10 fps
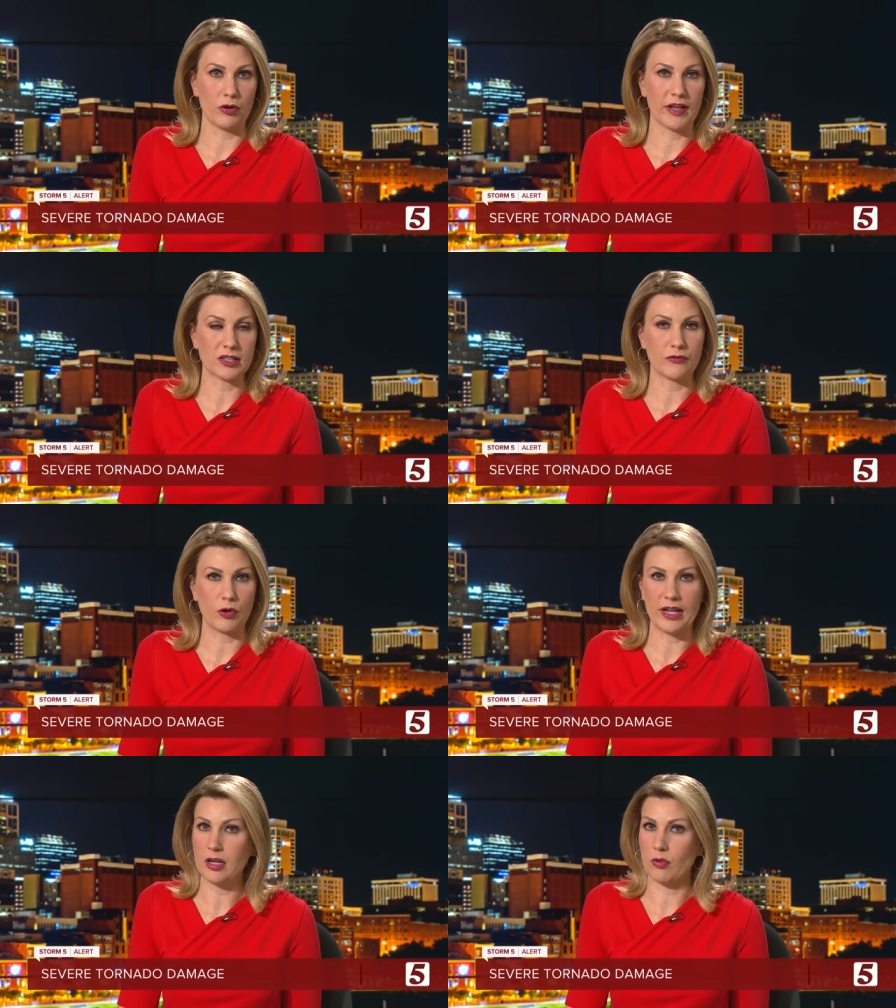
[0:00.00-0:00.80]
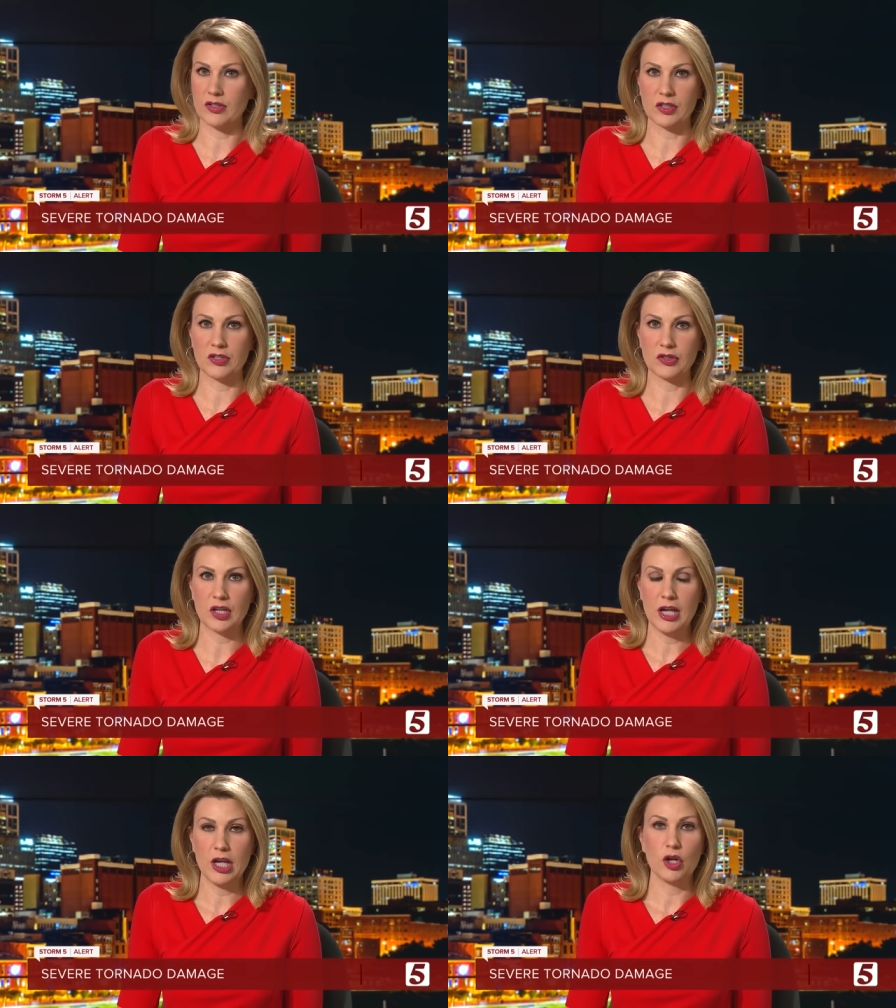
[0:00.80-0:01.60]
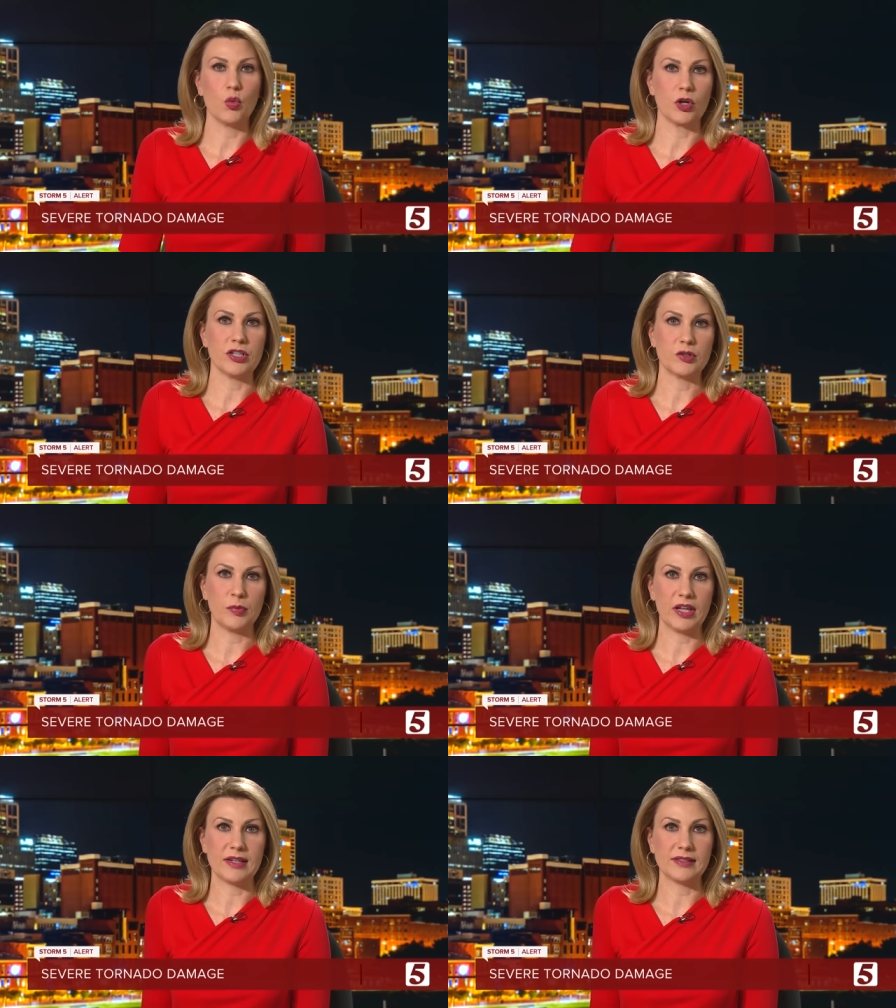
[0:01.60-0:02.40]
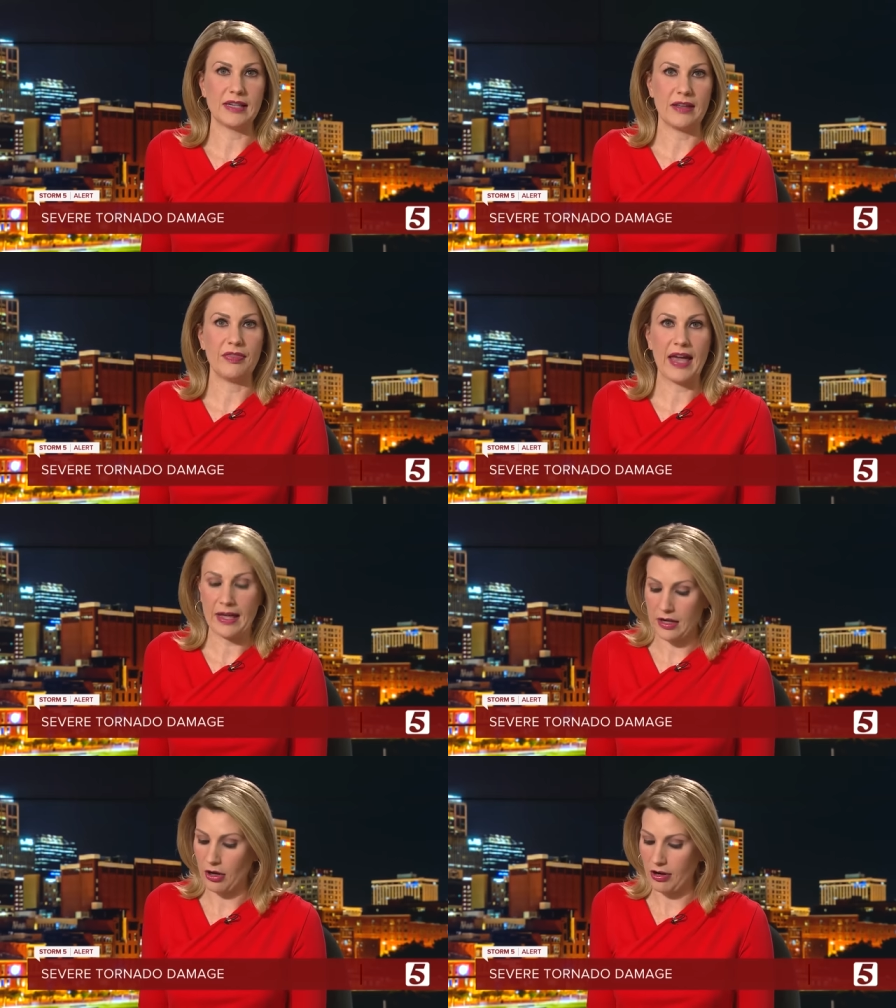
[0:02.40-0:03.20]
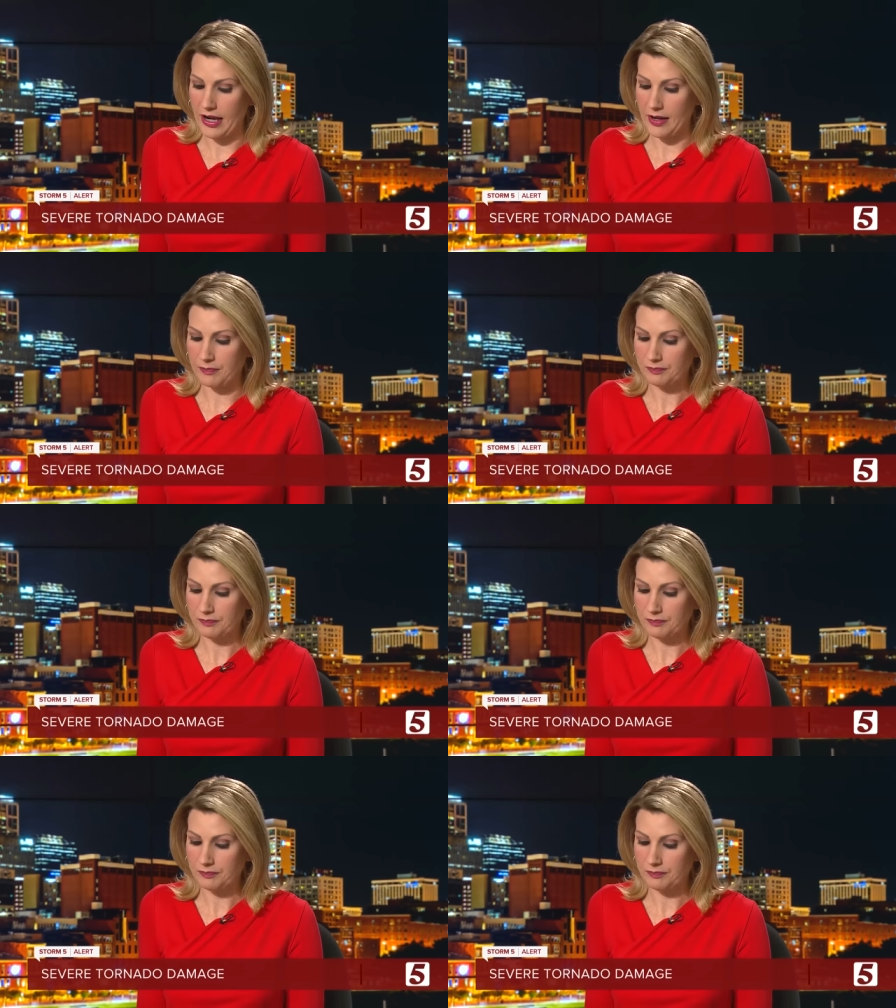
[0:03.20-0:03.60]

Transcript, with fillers: That's for any residents who were displaced in that area.